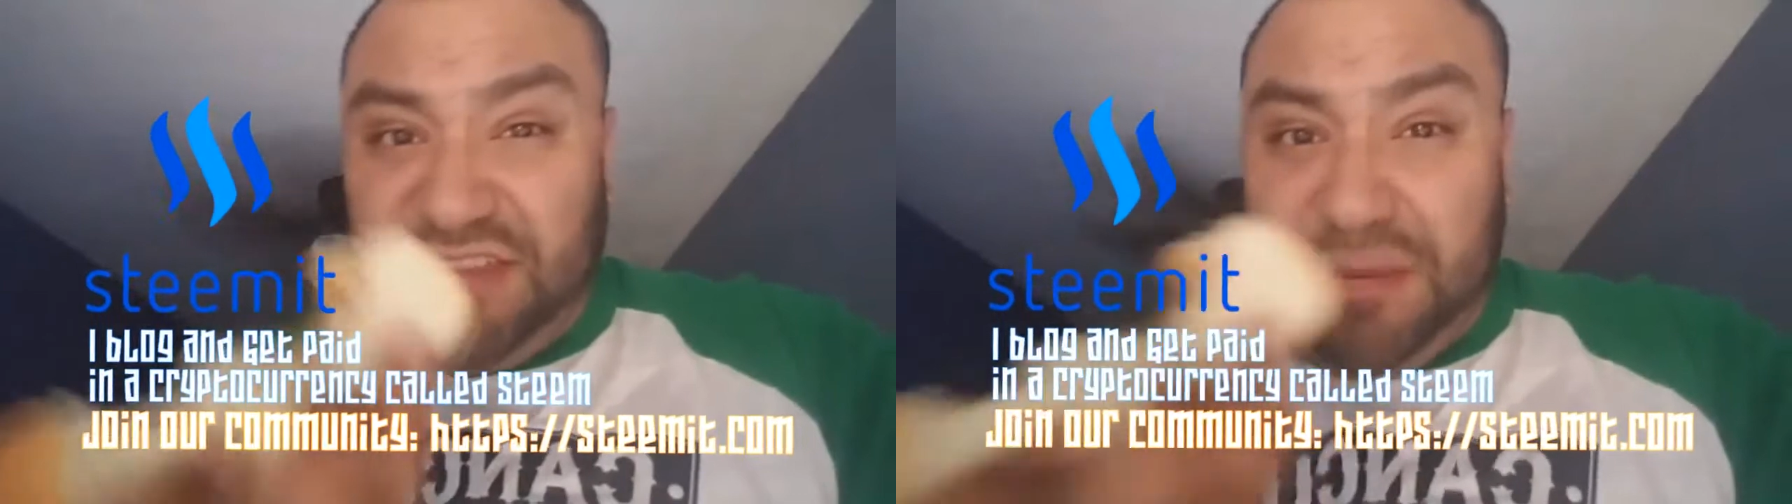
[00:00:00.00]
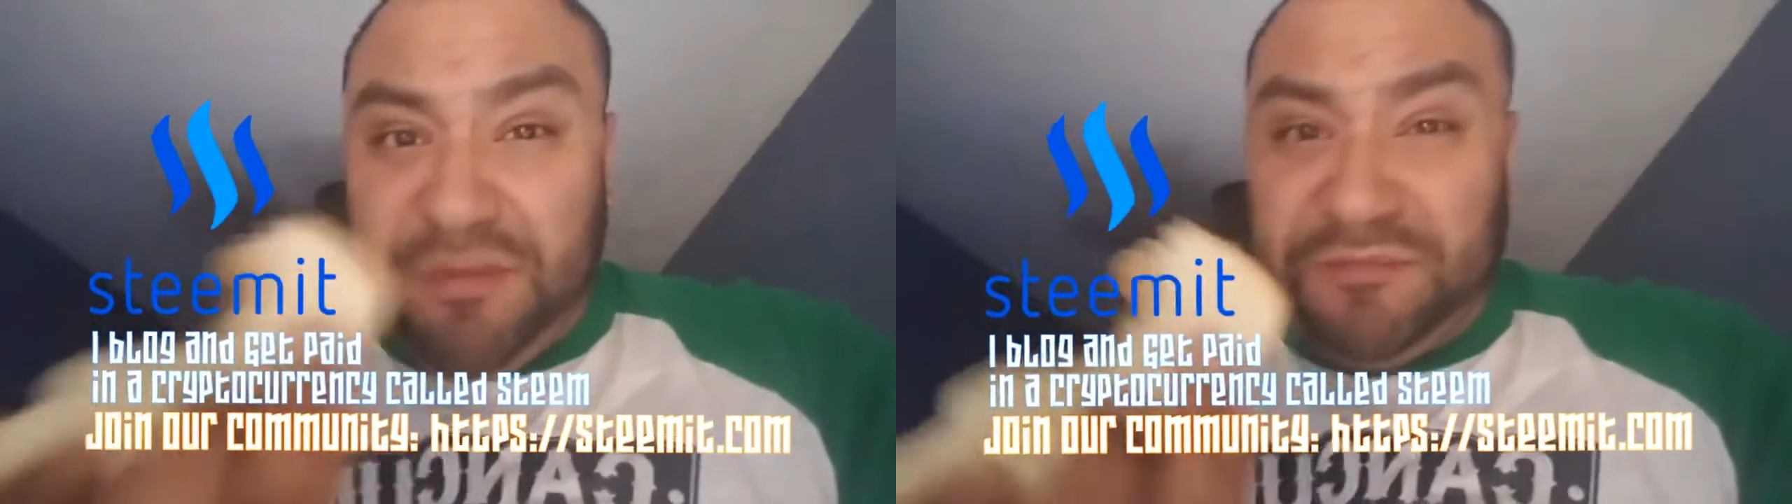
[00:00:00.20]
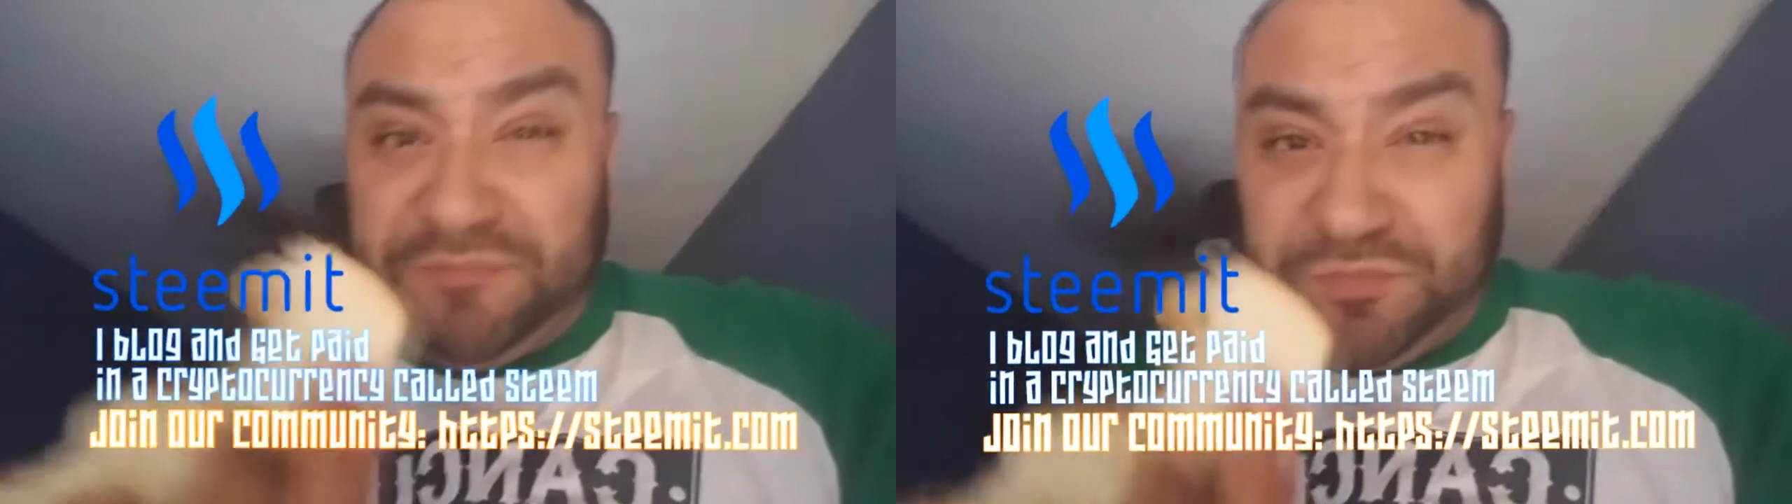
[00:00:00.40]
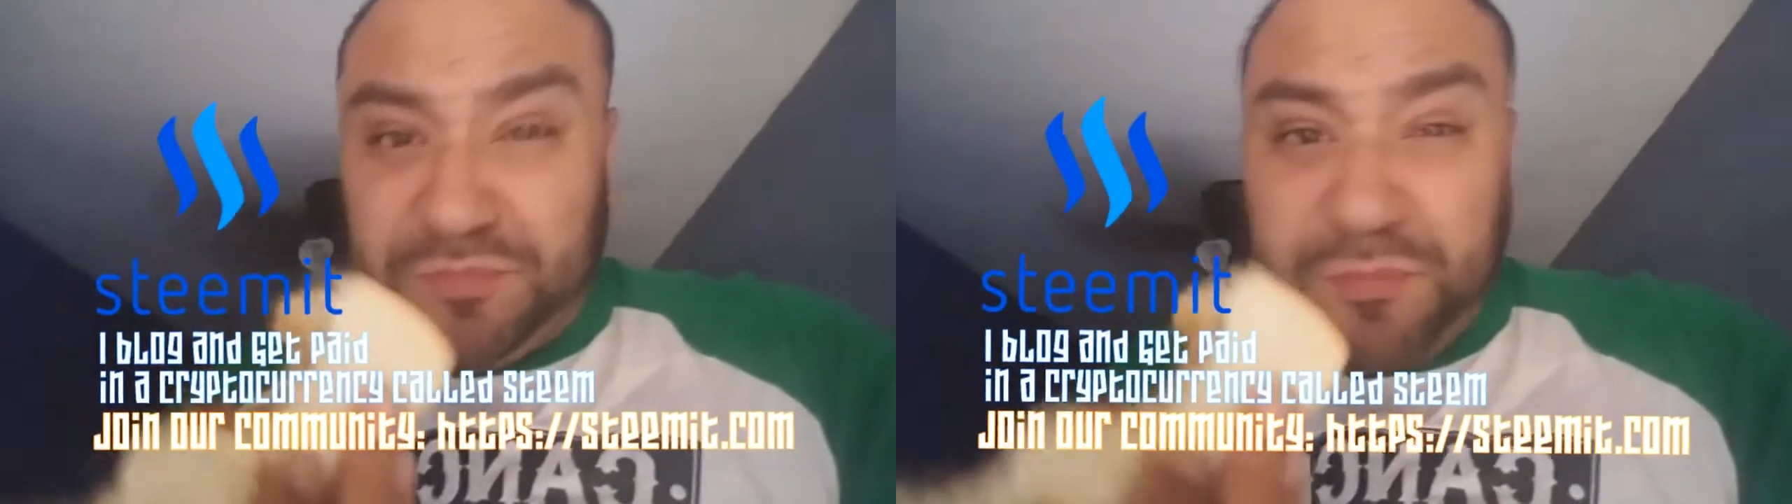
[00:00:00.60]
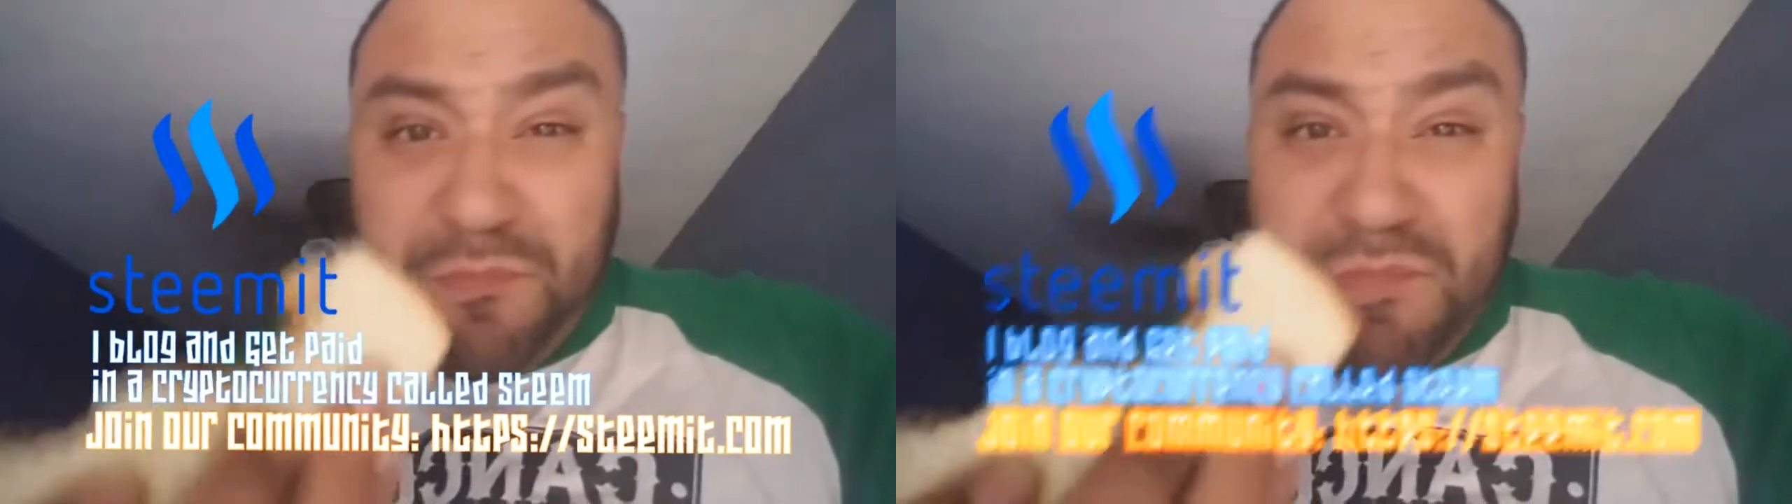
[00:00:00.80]
Steam It,
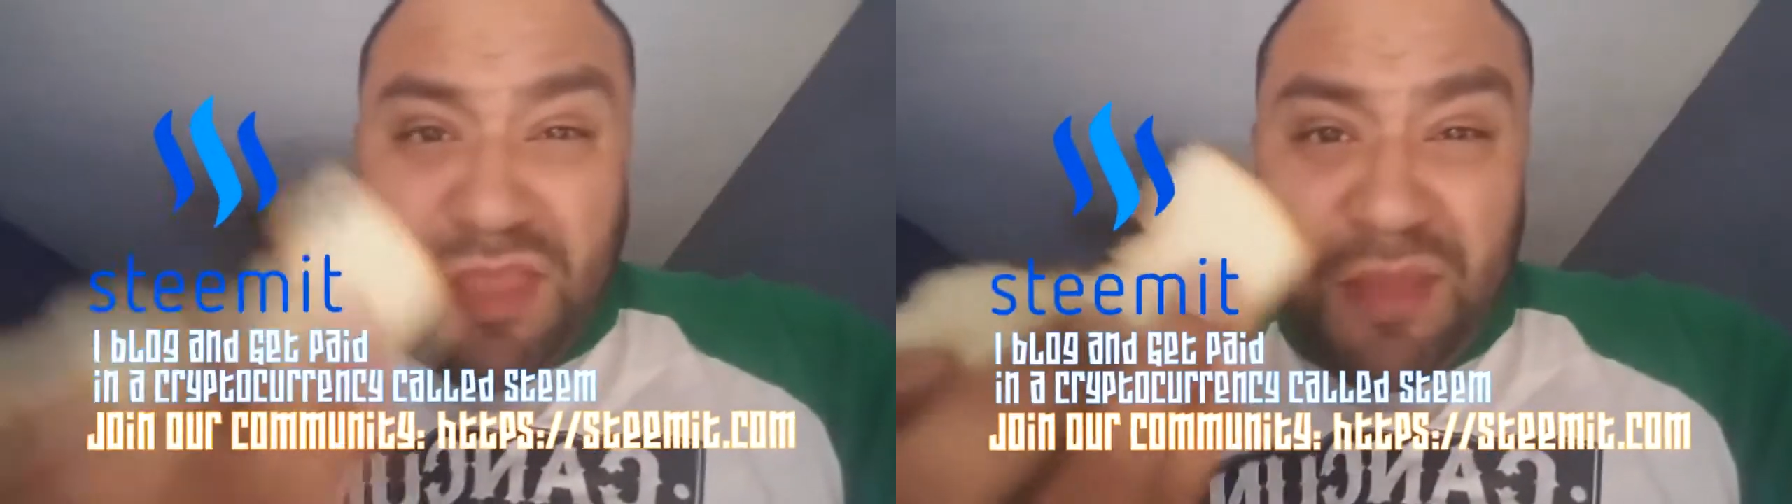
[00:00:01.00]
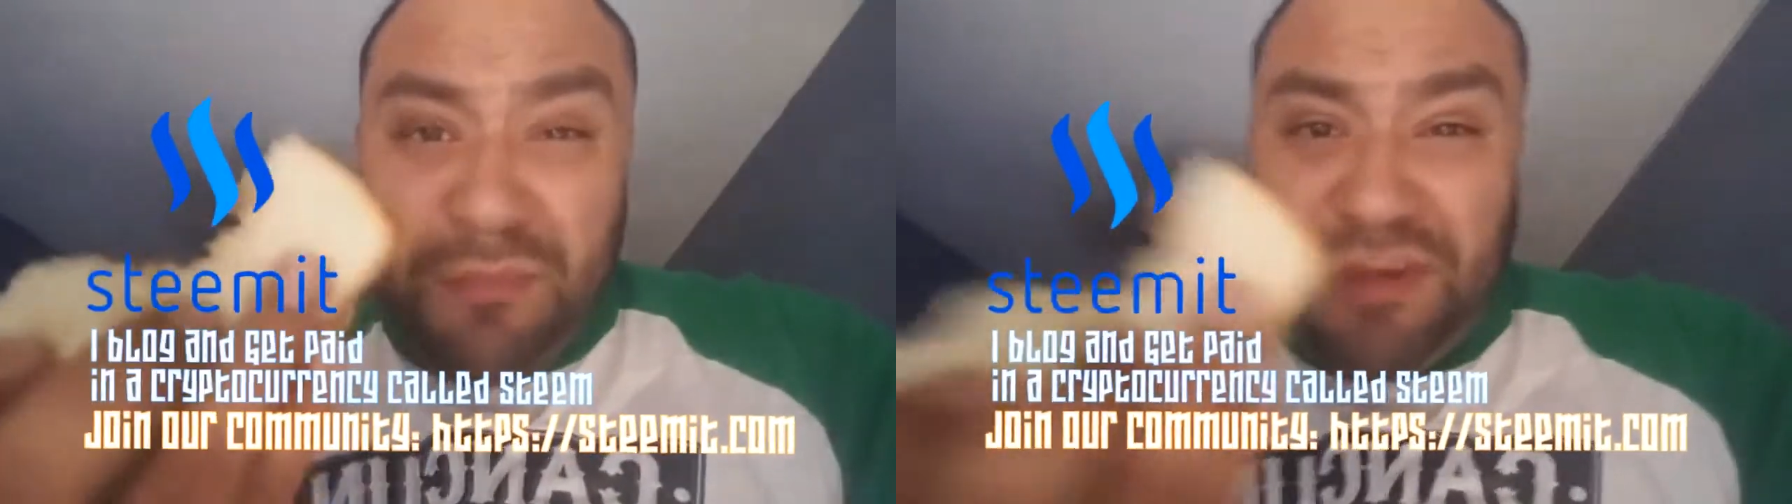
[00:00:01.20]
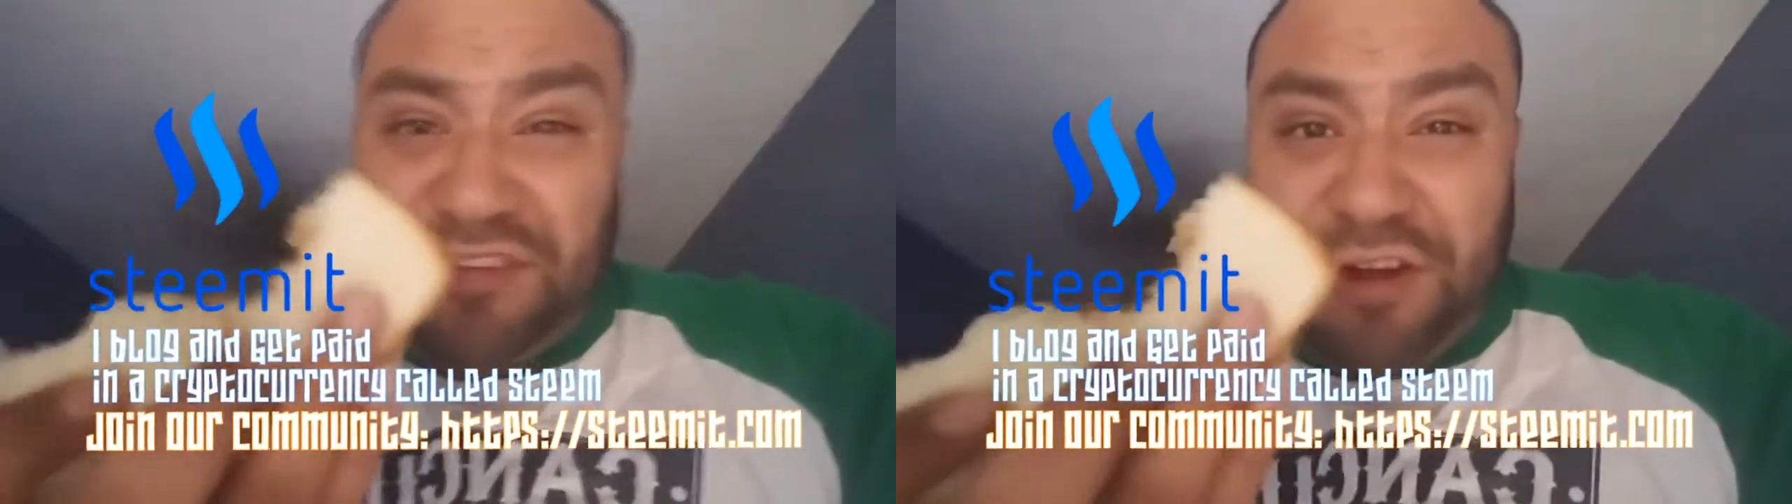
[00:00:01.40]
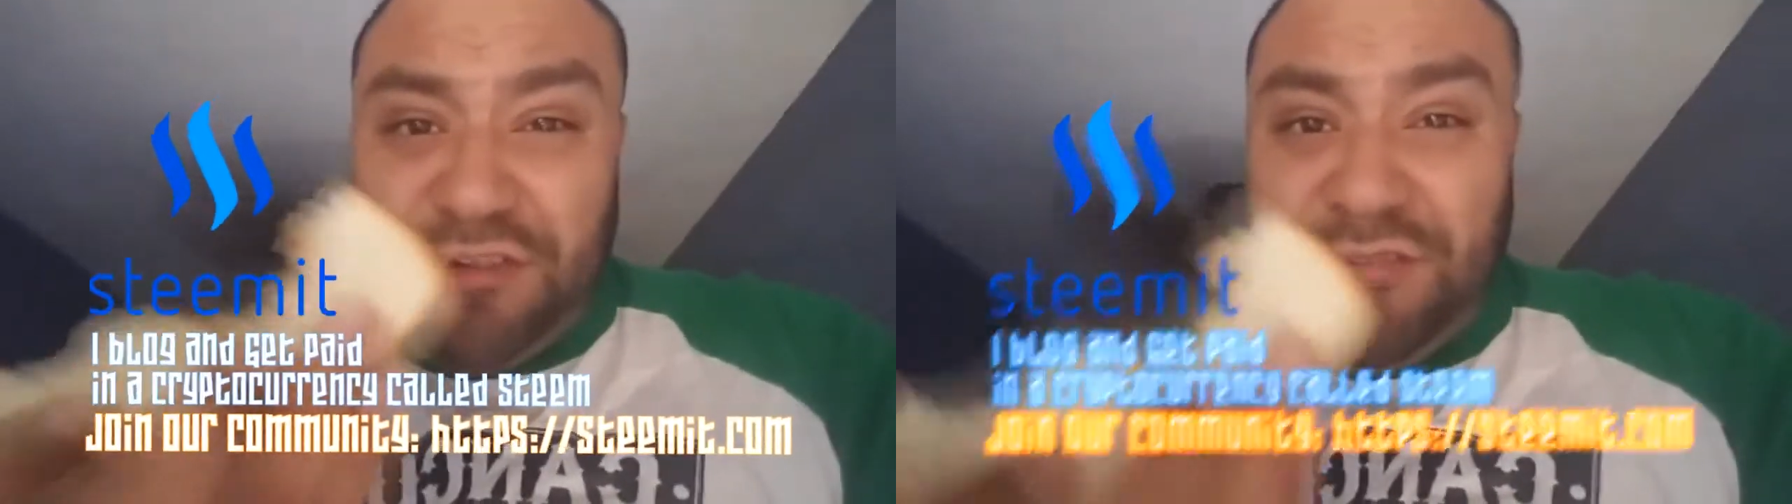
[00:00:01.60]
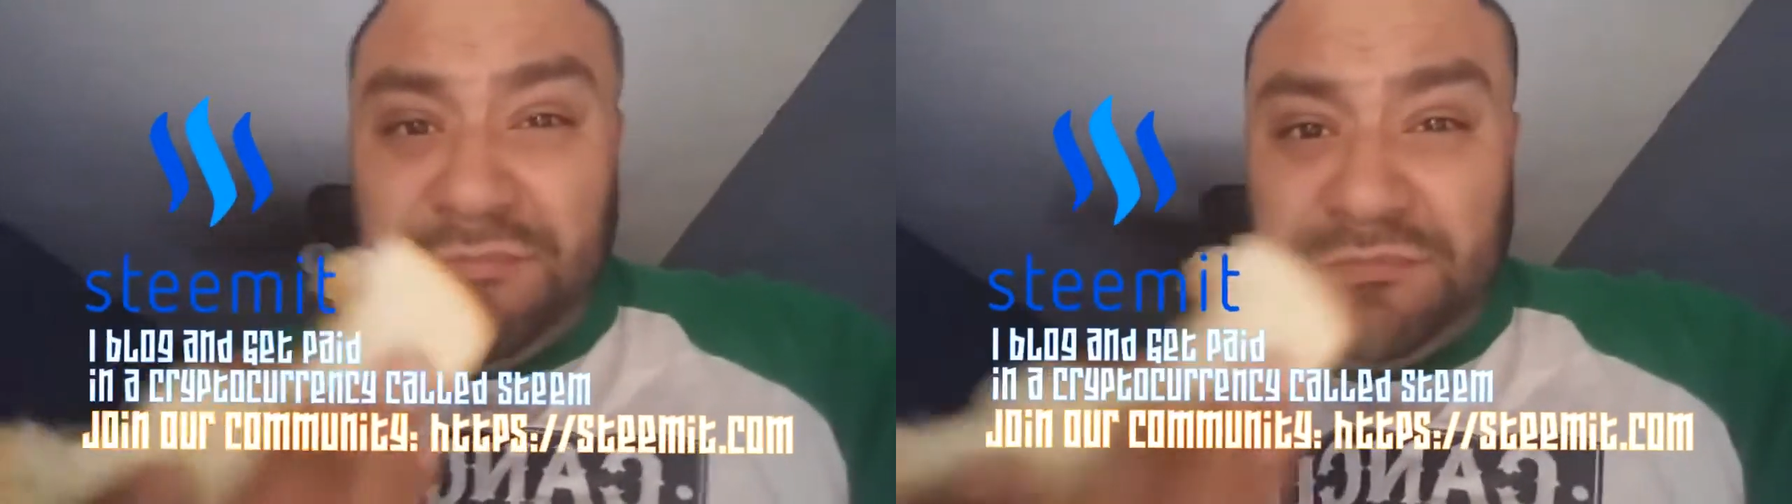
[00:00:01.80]

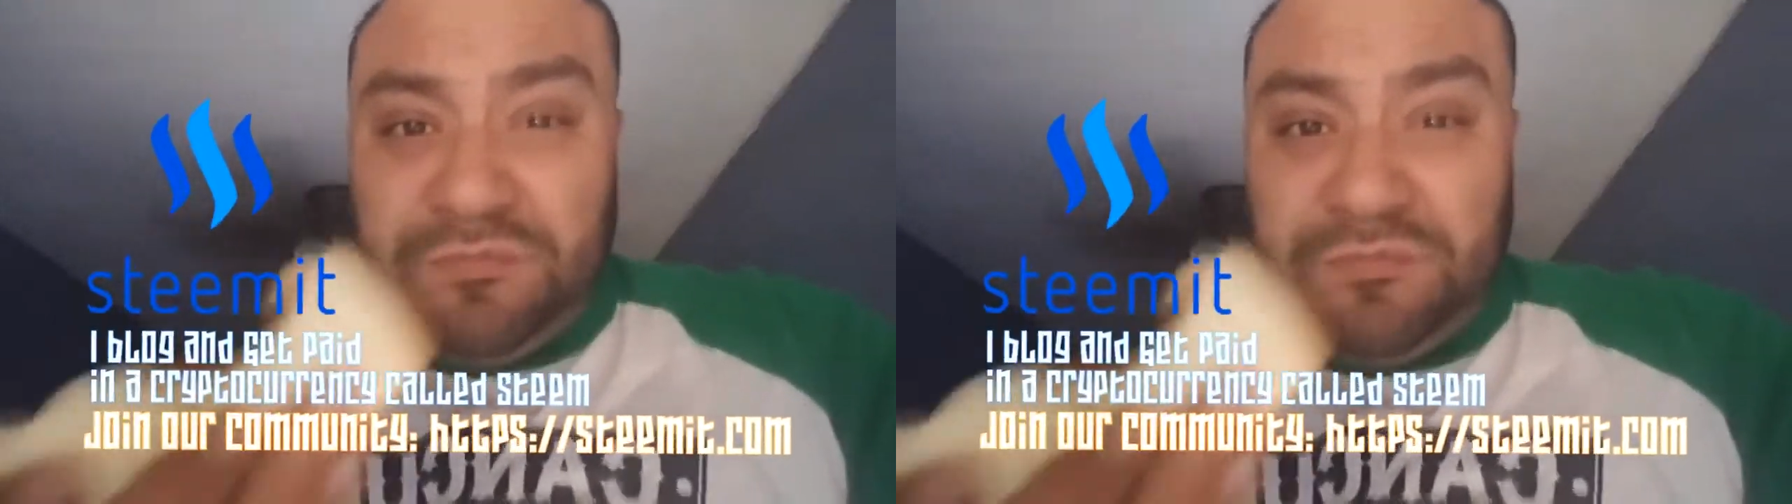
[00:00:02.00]
bitshares.